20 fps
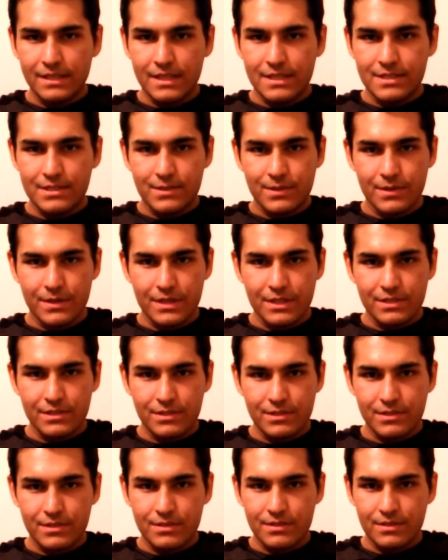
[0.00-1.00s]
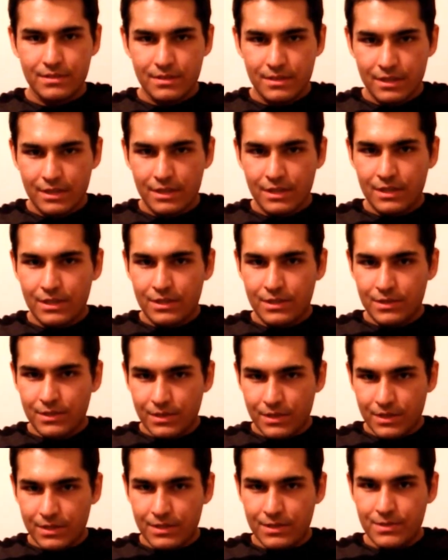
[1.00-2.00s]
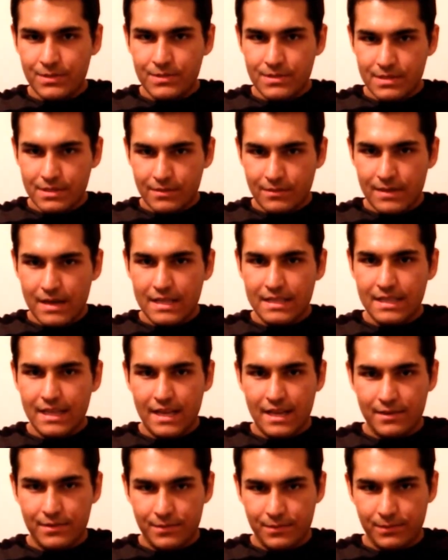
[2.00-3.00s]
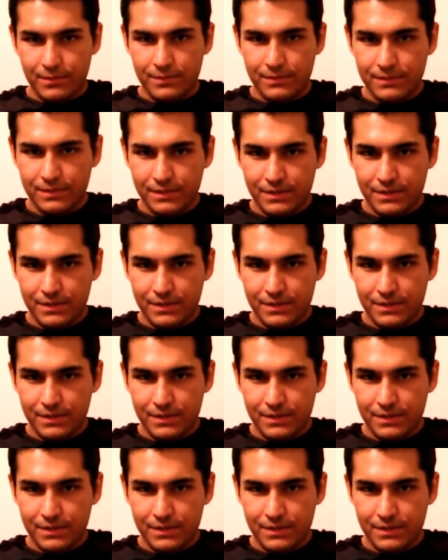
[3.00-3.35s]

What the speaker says: you can use the right hand rule.